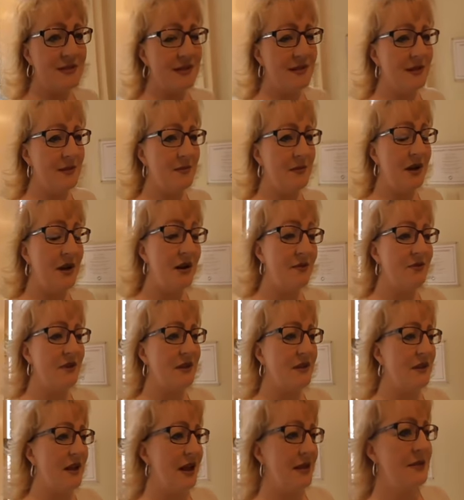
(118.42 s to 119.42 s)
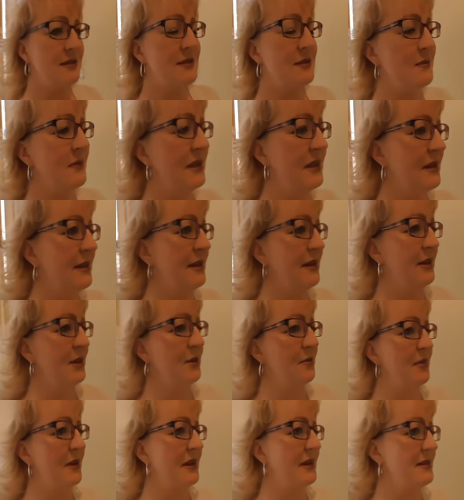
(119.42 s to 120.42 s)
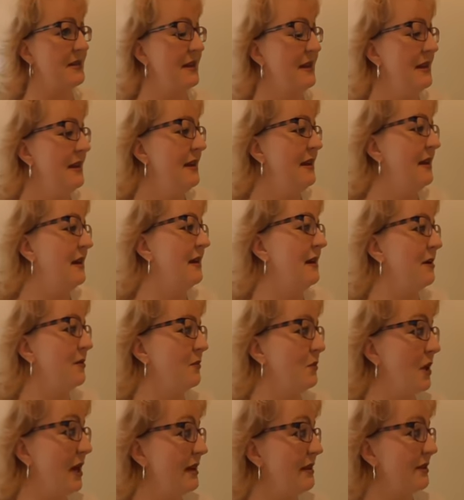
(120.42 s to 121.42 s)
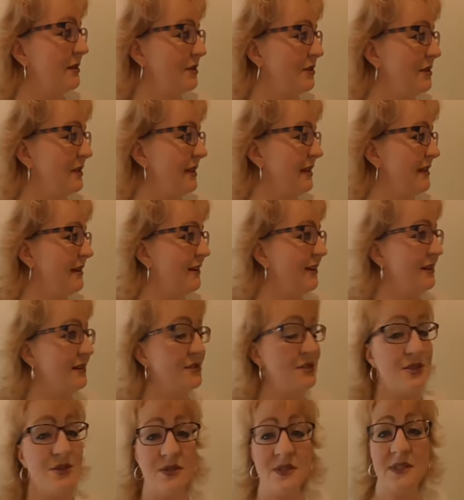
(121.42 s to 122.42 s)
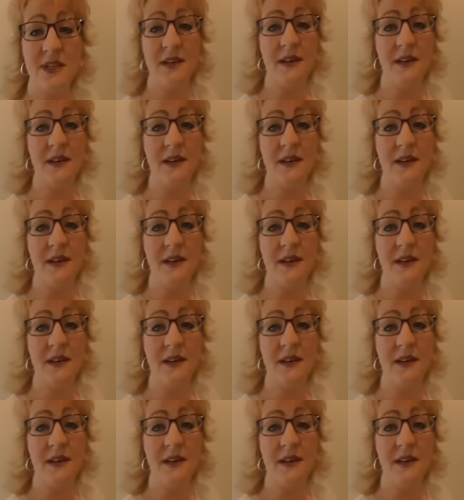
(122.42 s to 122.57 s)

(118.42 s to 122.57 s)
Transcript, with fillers: Um, often classes meet in here, but um, regularly on Tuesday